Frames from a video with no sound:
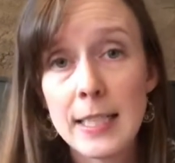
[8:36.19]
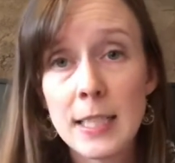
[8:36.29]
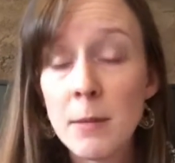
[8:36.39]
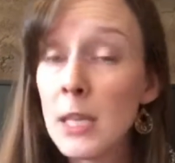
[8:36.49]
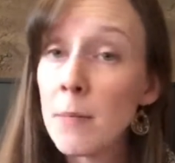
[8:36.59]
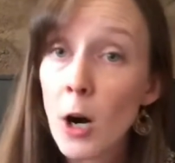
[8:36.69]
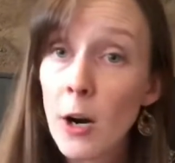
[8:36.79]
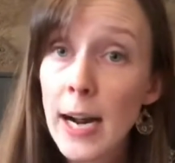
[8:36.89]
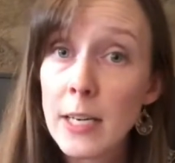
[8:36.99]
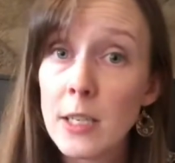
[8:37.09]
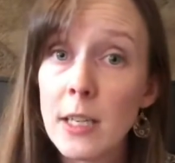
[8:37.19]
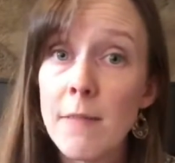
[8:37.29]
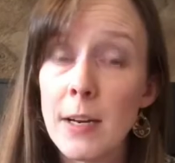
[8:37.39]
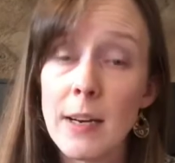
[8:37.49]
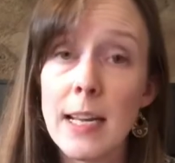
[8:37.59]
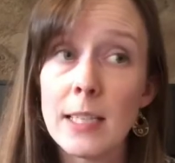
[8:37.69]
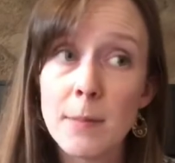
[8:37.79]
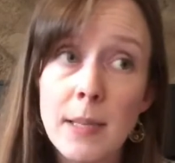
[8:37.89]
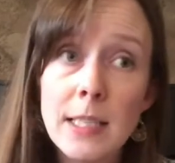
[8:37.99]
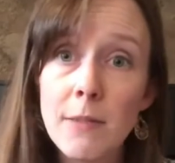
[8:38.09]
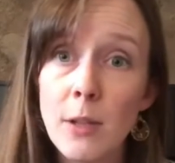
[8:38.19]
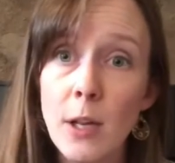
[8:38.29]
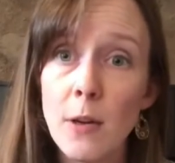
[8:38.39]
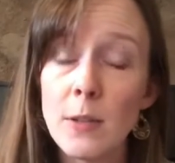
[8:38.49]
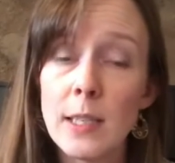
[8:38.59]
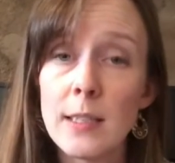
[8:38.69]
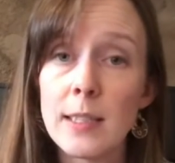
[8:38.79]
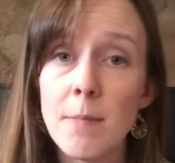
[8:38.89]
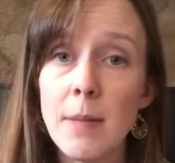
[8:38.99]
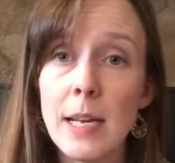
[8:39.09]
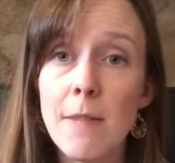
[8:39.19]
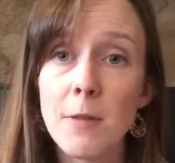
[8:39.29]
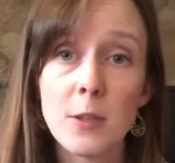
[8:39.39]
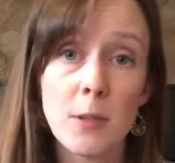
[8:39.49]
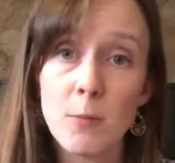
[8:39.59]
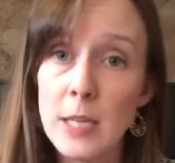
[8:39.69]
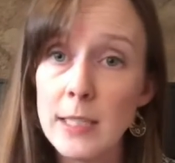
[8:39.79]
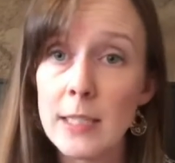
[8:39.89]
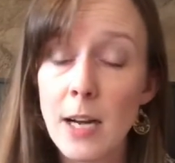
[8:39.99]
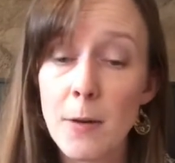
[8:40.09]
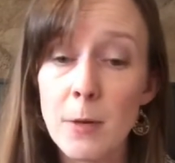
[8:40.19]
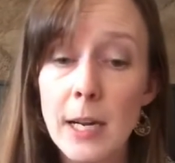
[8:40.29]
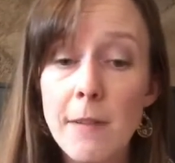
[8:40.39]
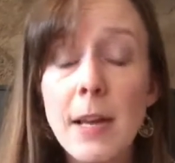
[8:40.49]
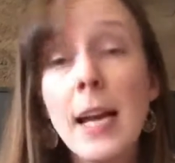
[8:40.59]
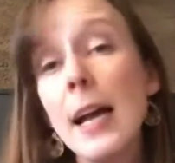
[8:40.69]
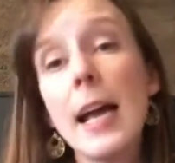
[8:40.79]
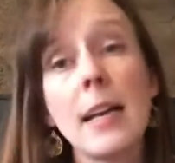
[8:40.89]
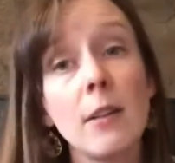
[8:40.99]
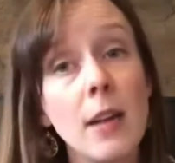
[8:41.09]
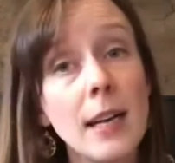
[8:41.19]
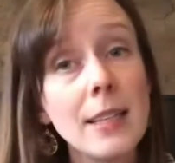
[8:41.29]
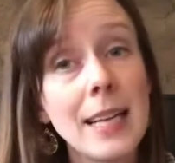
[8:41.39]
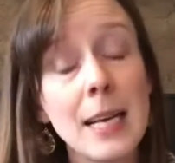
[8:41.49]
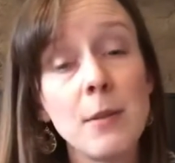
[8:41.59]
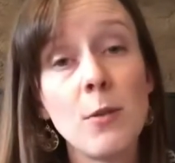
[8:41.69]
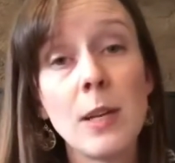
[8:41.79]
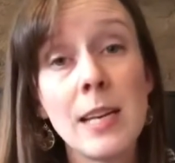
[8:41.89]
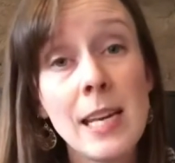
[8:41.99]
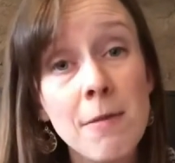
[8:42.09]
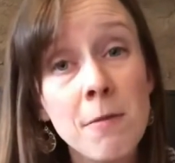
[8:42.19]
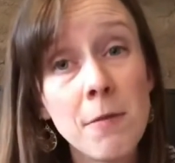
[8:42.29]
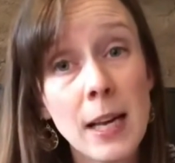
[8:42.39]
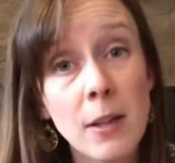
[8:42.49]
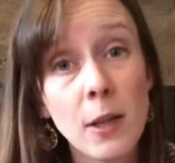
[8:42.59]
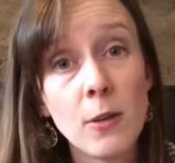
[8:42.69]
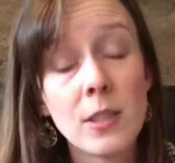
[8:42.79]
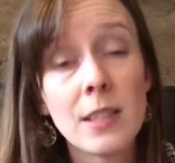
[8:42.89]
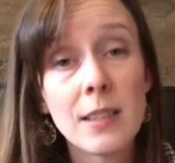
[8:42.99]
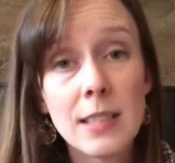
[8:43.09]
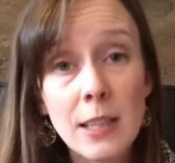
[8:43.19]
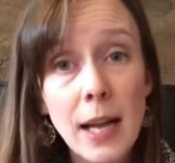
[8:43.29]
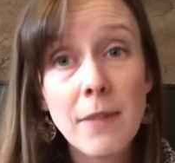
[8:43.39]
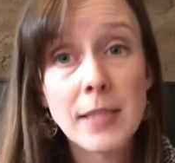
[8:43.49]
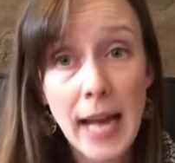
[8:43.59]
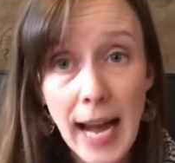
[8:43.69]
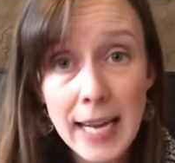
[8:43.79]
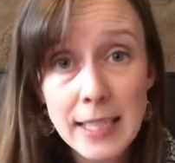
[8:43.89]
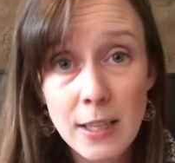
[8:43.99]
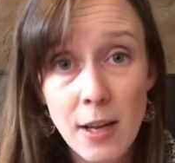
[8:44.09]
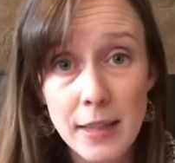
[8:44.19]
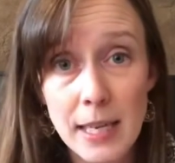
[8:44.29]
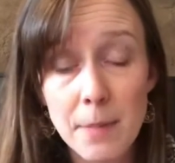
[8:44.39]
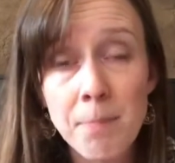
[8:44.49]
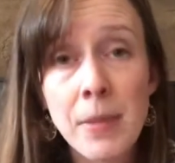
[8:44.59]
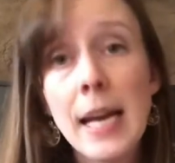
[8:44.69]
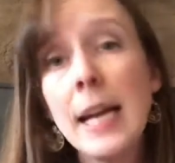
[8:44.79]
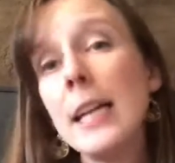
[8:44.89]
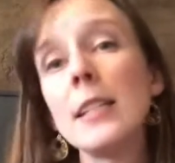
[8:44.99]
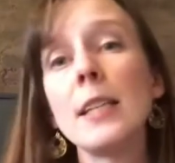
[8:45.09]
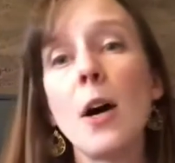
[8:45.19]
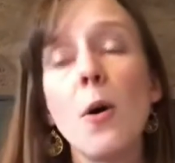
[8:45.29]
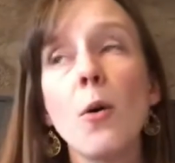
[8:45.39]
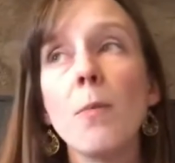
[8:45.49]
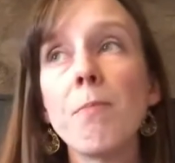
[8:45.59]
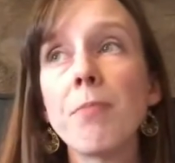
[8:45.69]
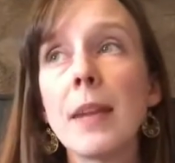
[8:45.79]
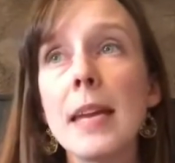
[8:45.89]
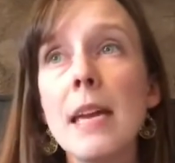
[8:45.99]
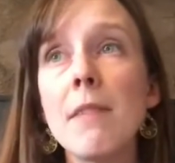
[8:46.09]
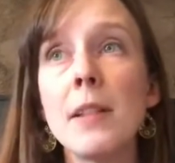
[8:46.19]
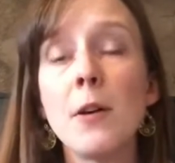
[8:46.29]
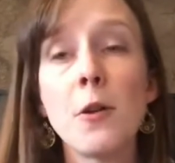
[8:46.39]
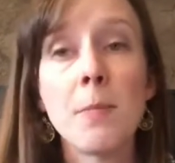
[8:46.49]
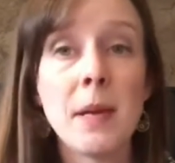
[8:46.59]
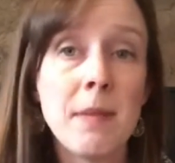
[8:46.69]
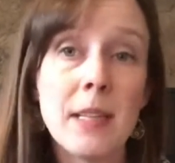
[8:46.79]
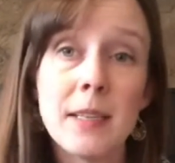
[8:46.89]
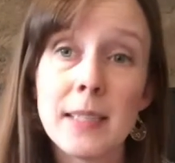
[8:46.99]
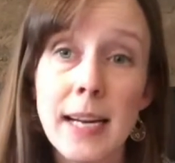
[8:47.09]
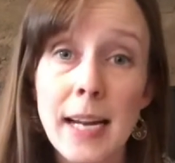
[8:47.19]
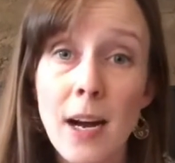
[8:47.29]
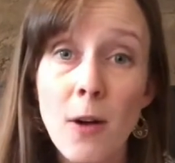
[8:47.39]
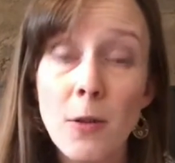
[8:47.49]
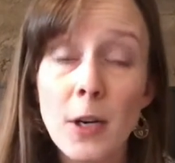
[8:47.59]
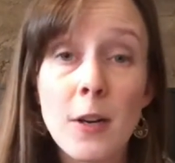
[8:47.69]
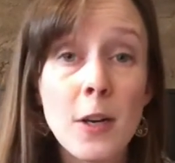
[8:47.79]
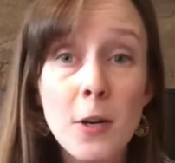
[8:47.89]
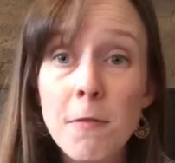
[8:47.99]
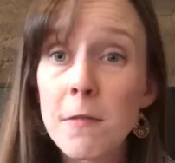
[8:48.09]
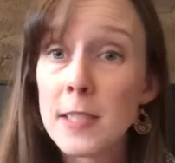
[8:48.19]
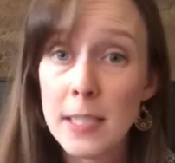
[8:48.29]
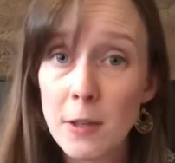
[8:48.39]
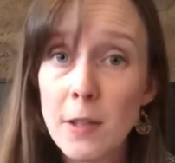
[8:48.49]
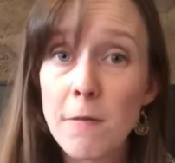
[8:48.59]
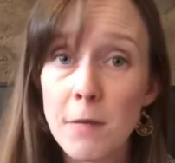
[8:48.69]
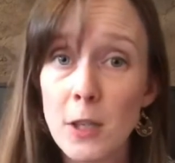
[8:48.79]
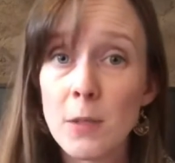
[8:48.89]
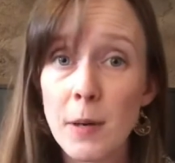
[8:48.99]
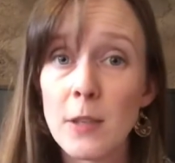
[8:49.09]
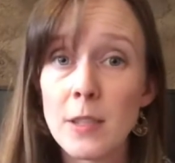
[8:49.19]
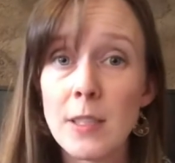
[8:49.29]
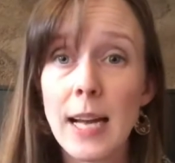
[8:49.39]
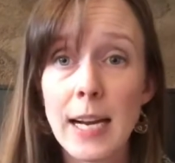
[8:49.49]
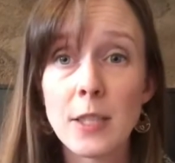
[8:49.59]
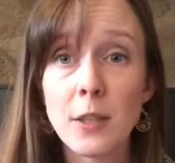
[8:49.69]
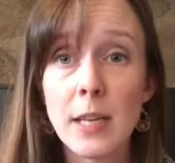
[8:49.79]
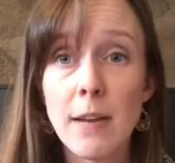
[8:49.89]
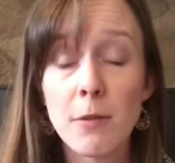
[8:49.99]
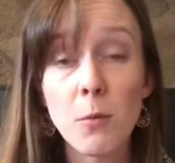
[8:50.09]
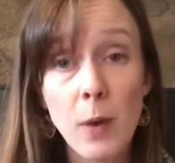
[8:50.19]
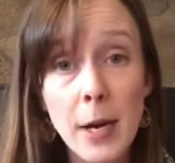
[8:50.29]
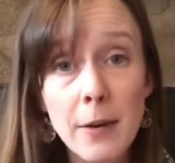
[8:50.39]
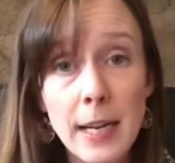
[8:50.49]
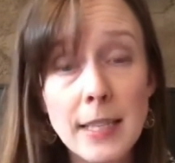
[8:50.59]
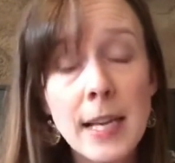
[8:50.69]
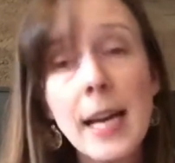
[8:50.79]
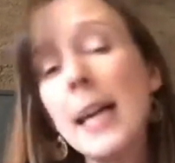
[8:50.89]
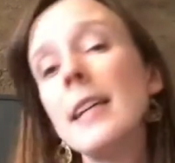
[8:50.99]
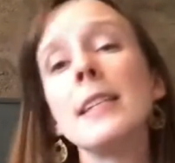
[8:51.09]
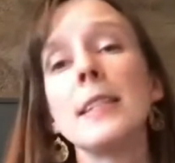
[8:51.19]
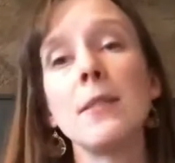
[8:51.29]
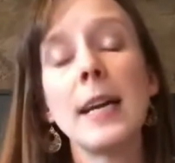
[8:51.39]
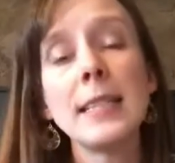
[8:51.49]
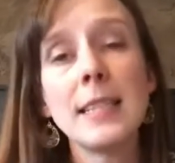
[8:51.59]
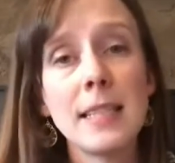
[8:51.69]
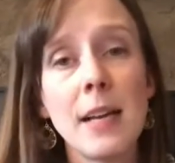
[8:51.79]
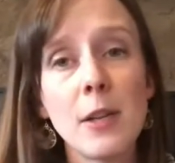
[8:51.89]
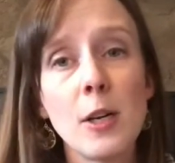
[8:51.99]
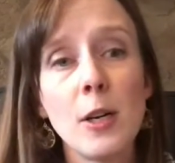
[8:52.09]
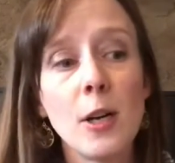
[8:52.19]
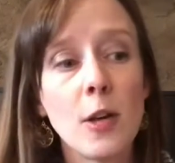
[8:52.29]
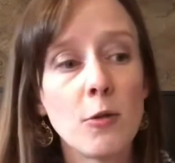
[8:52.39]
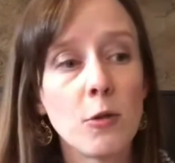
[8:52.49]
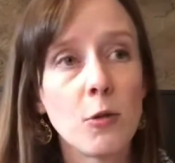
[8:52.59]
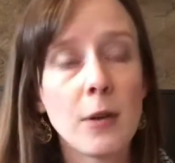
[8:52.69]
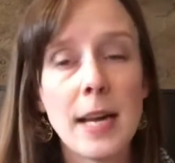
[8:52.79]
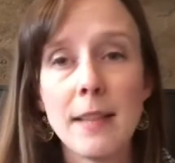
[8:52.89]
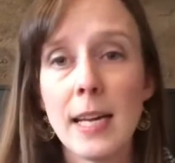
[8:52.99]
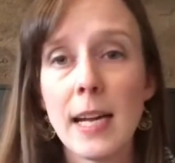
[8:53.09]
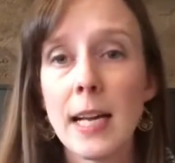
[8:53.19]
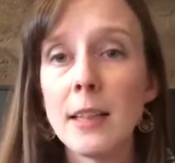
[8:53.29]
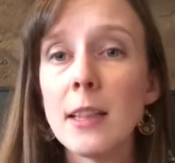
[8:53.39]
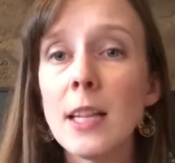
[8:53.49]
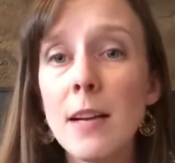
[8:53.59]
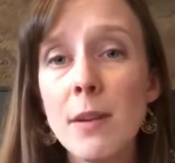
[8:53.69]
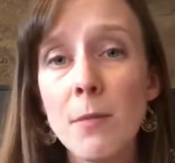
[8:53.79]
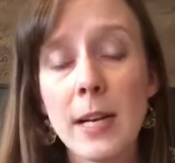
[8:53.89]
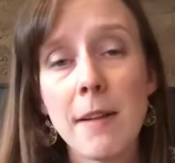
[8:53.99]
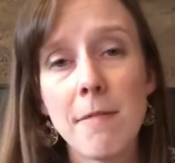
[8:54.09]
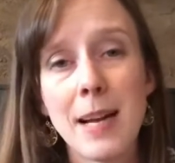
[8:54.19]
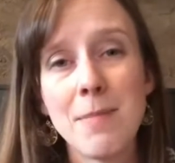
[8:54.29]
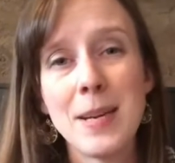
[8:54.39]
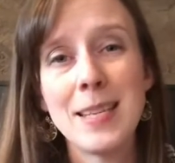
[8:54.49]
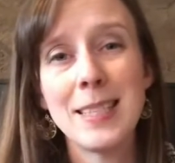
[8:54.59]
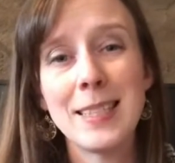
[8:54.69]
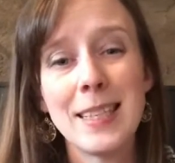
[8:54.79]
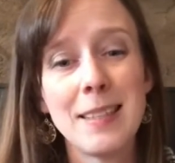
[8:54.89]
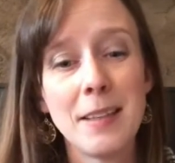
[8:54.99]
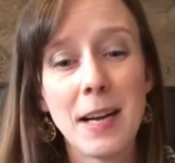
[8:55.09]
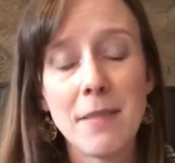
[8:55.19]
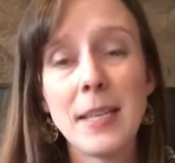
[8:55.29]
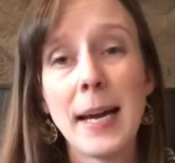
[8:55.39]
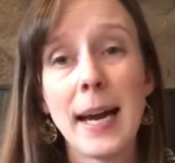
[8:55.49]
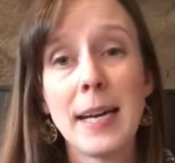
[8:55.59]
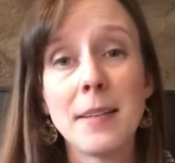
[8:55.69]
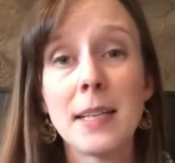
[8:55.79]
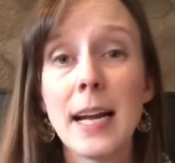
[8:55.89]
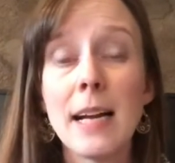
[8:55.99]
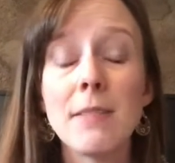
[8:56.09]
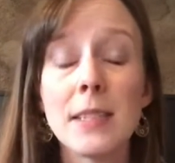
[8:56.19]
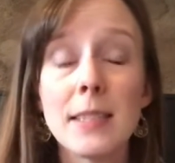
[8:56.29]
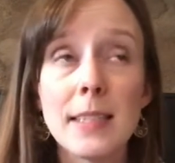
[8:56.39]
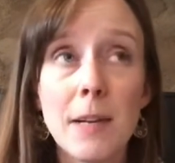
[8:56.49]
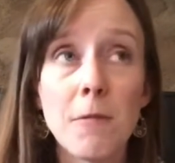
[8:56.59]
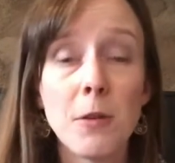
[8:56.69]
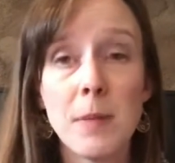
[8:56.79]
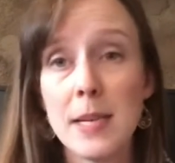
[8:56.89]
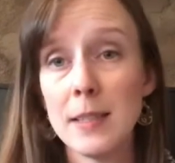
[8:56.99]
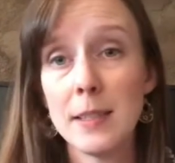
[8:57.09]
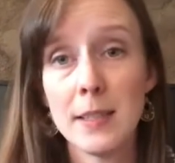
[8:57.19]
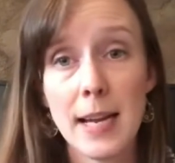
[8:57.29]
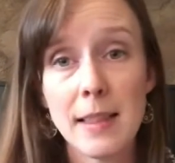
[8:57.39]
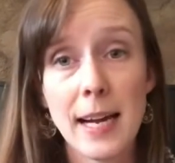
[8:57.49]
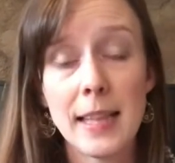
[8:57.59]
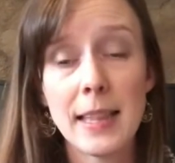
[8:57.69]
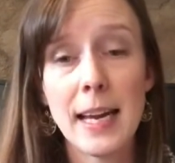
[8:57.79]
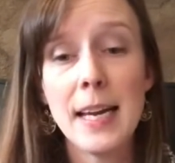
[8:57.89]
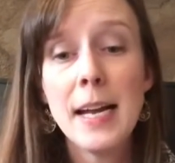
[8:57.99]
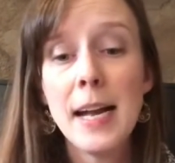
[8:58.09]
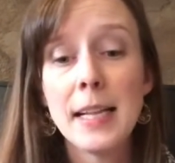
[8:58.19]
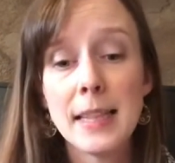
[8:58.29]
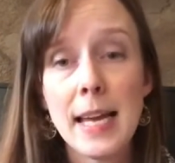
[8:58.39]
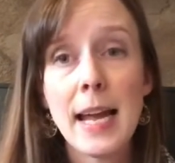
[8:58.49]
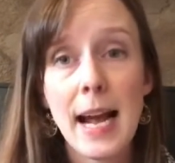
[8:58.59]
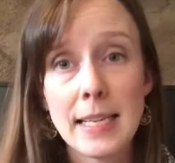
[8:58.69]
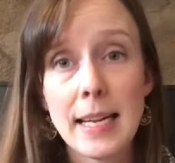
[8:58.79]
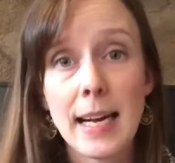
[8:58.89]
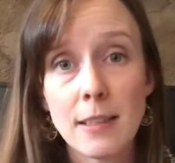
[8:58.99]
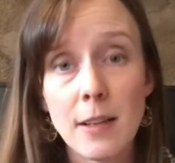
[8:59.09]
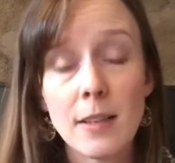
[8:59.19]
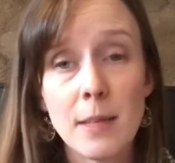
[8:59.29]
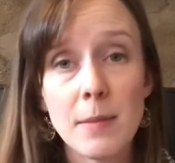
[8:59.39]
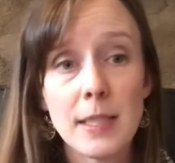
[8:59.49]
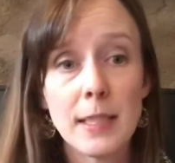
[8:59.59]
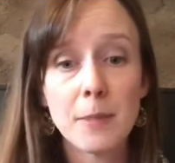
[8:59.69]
Some of them are actually very expensive clothes that somebody for some reason got rid of, and a lot of times you can even find clothes that still have tags on them. So even though you're maybe the second owner, you're still the first person to actually ever wear it. So that's another great thing. I love it when I find pieces that still have tags, and I have several pieces like that they had tags on them still.